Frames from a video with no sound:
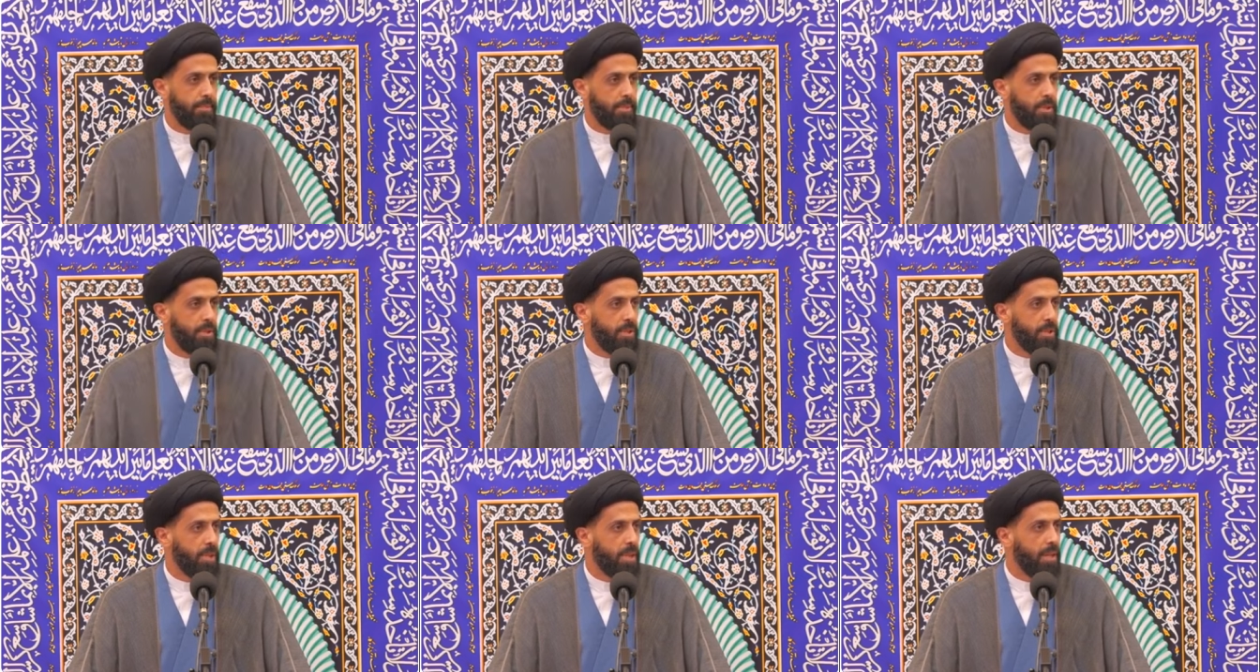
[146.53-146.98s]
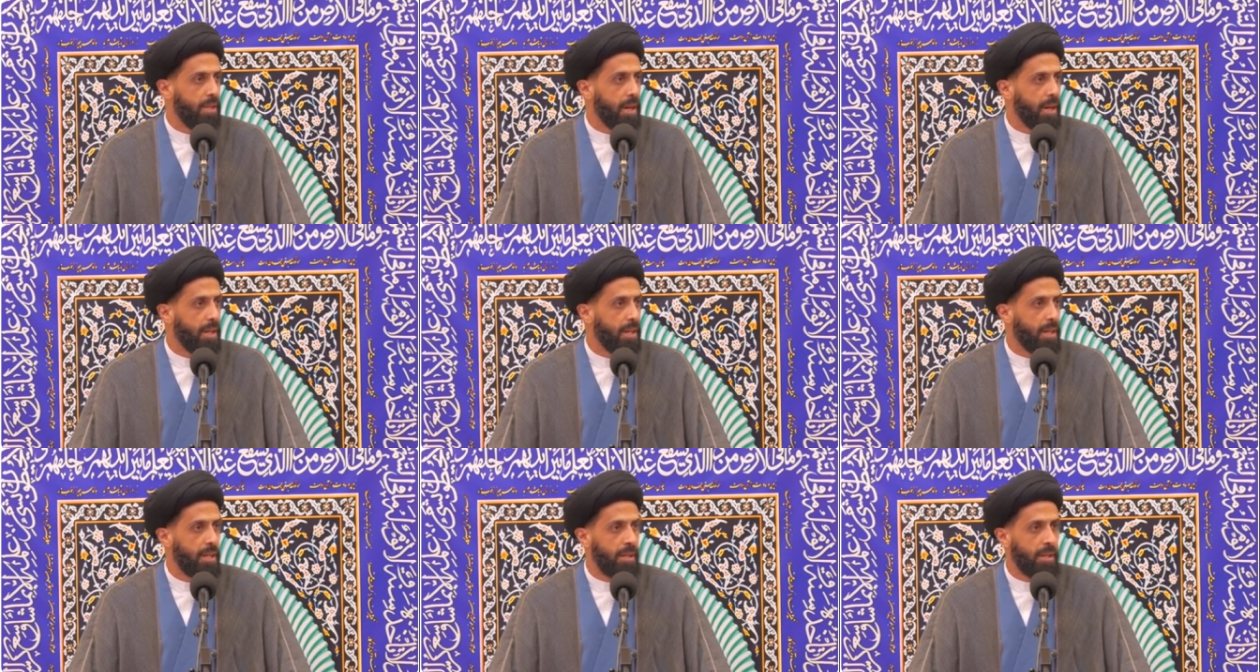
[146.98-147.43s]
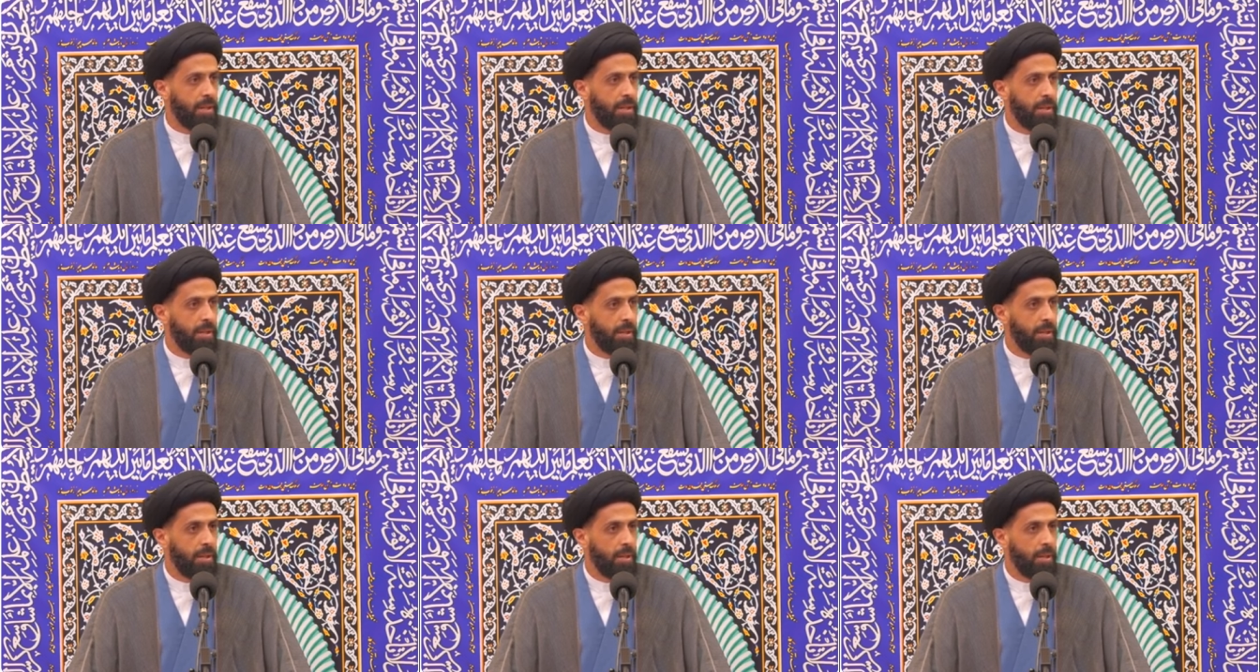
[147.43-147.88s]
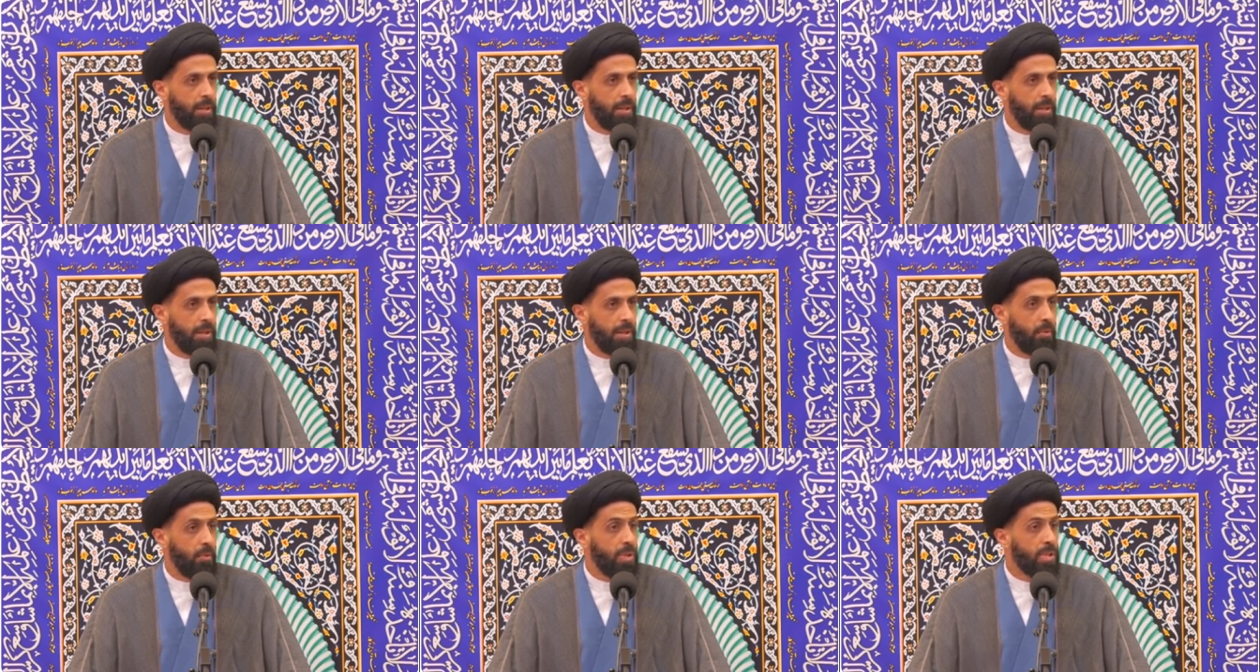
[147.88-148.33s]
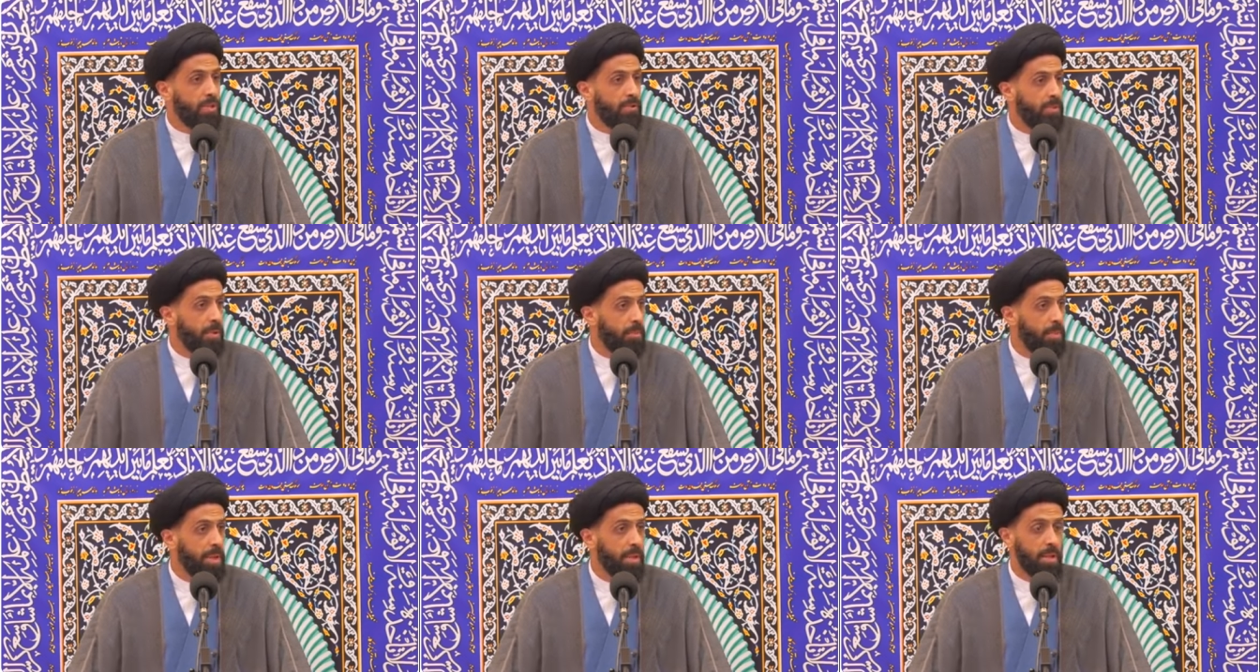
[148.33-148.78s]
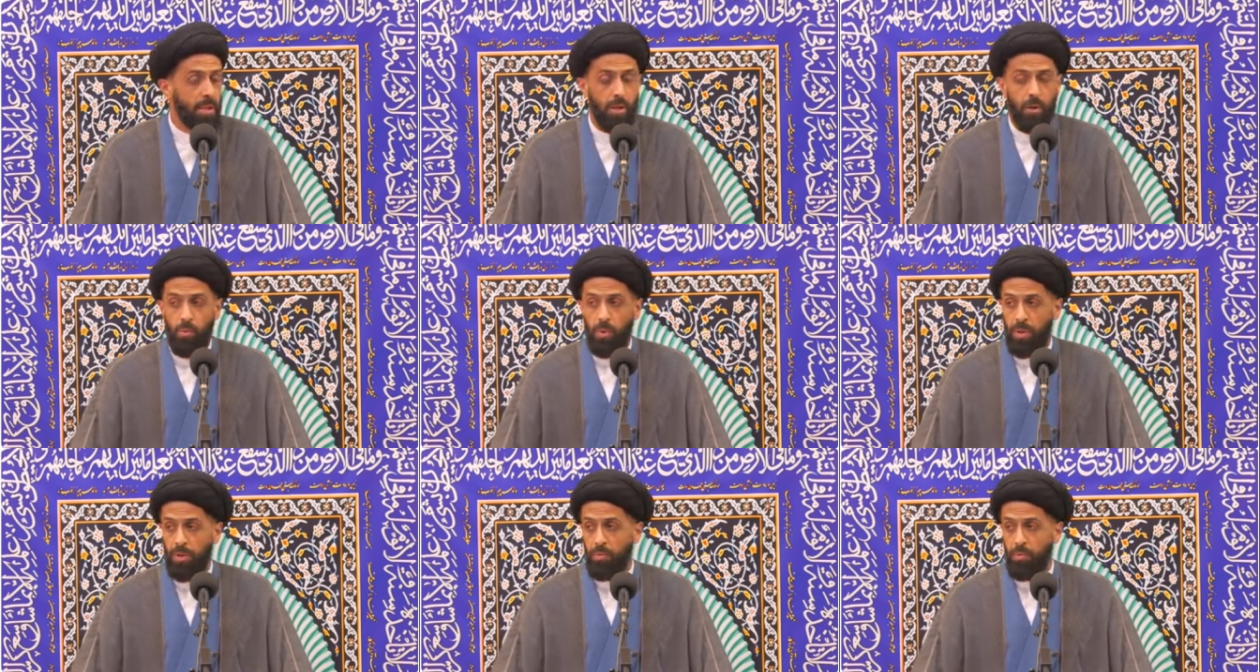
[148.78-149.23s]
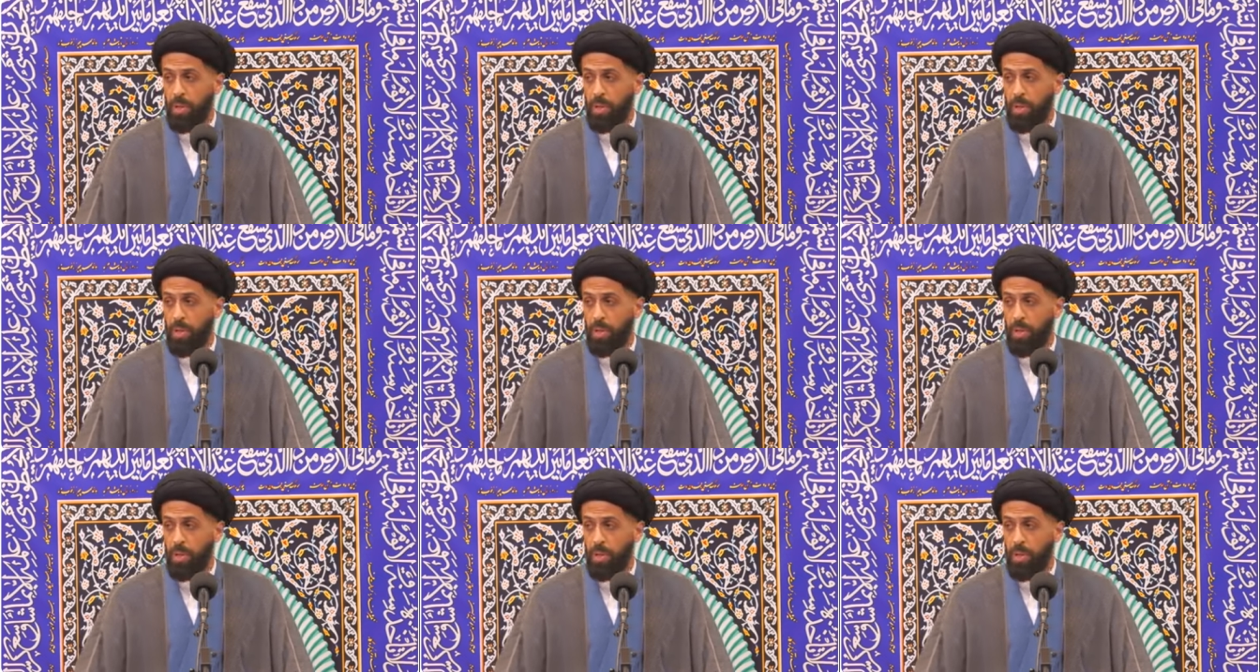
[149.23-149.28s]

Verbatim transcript: the city that he was familiar with,